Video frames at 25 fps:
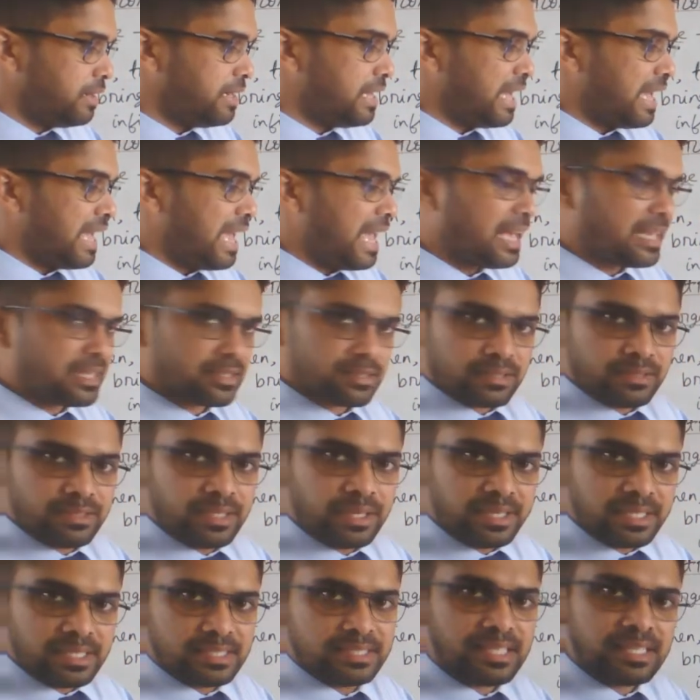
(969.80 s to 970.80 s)
the x,
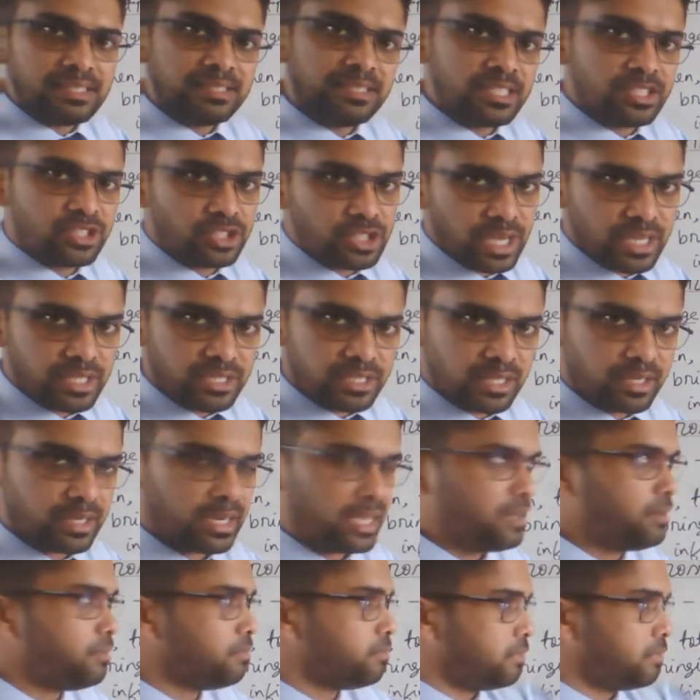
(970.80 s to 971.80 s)
the distance is changing,
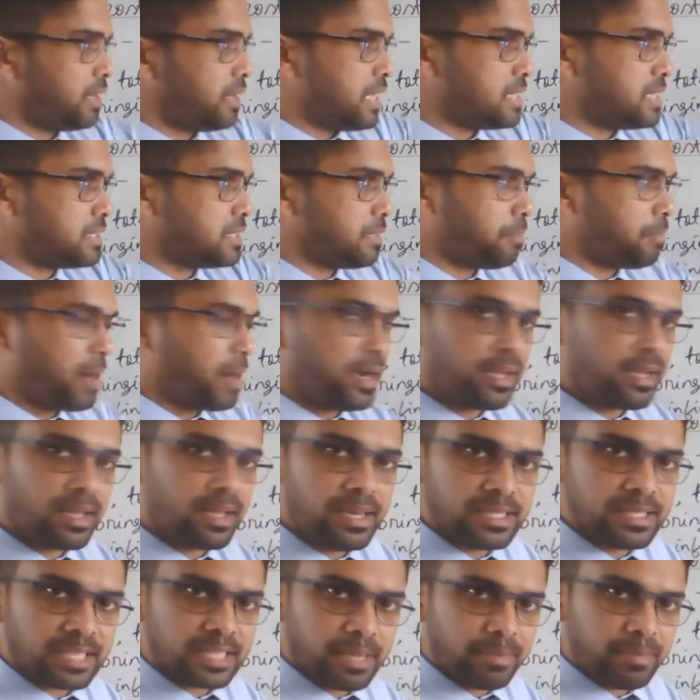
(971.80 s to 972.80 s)
right, as the
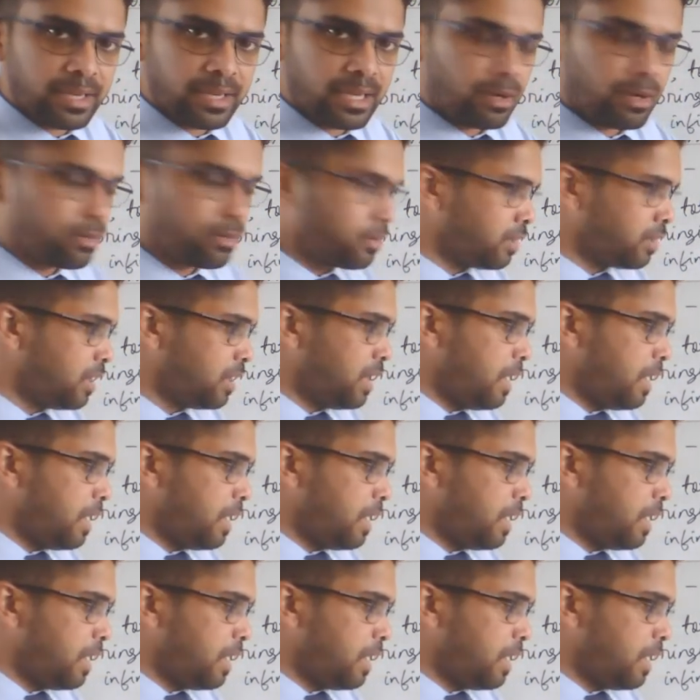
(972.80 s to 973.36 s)
particle is coming down.